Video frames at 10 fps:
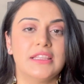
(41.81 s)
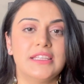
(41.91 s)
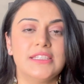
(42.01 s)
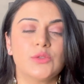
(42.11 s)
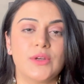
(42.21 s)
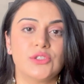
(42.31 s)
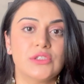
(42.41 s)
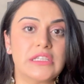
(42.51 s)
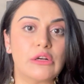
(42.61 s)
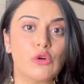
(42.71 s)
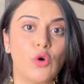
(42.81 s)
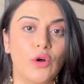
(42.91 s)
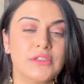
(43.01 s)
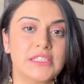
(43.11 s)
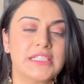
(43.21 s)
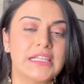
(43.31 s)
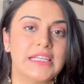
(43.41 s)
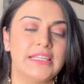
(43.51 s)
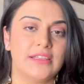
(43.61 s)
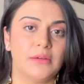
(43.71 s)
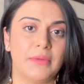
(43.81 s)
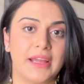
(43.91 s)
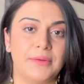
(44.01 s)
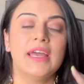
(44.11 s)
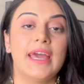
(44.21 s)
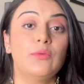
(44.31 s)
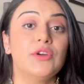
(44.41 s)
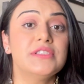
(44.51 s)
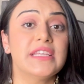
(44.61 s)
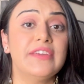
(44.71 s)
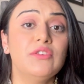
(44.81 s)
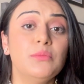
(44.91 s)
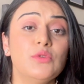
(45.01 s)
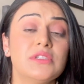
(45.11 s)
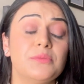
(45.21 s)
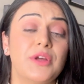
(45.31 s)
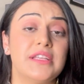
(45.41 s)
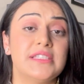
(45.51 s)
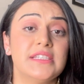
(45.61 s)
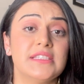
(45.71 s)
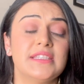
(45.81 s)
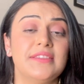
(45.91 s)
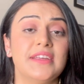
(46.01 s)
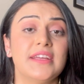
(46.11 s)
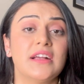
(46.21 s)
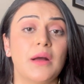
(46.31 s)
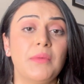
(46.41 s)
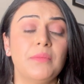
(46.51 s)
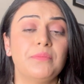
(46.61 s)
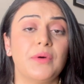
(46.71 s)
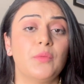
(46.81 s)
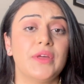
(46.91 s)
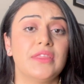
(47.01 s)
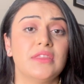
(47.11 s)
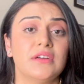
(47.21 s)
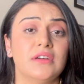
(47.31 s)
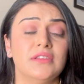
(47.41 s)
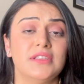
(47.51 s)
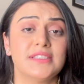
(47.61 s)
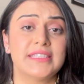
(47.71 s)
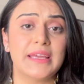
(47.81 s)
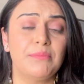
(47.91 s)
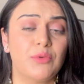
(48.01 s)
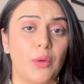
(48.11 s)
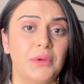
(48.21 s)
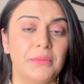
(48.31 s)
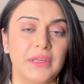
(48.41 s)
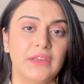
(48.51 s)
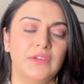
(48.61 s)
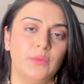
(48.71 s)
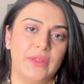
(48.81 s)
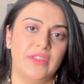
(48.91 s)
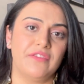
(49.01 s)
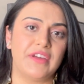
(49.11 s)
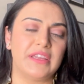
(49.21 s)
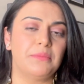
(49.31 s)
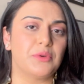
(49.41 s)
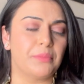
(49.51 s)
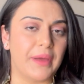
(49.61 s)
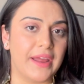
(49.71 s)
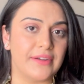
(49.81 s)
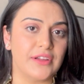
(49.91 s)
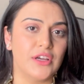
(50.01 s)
These questions are constantly in their mind. And what is even more surprising is that they come up with the same problem even when they're very prepared.